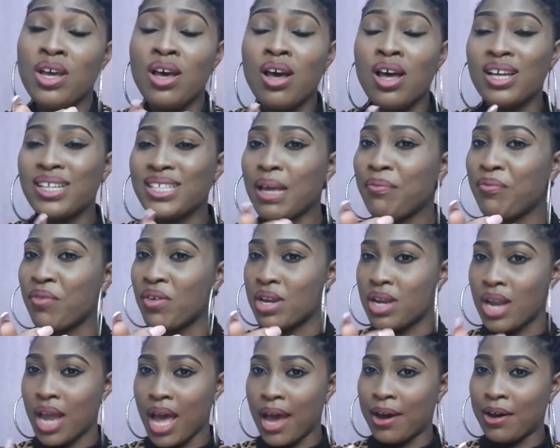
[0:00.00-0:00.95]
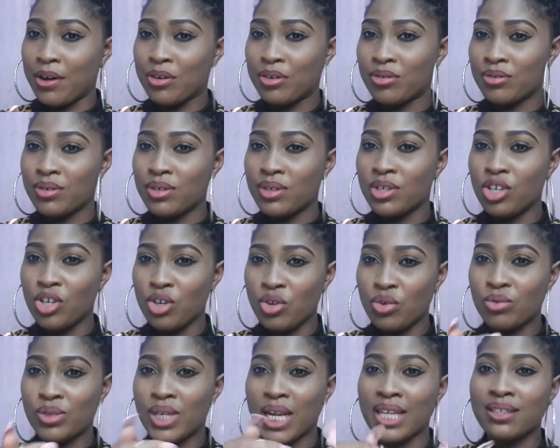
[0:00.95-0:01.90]
except for now, you
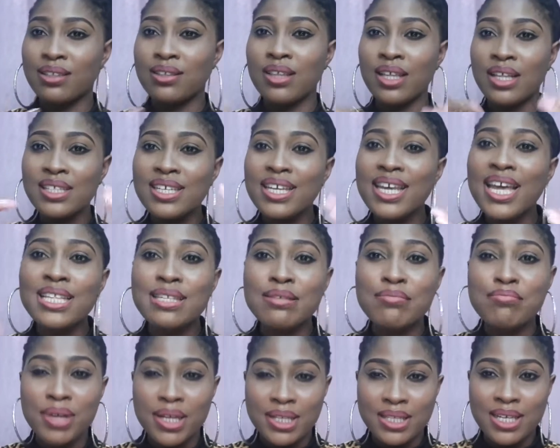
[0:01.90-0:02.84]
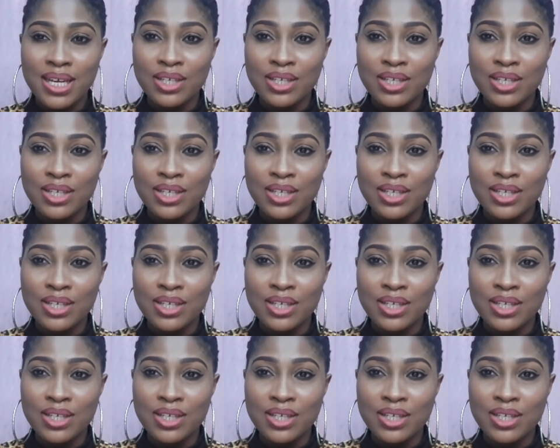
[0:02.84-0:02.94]
know, that things are getting better.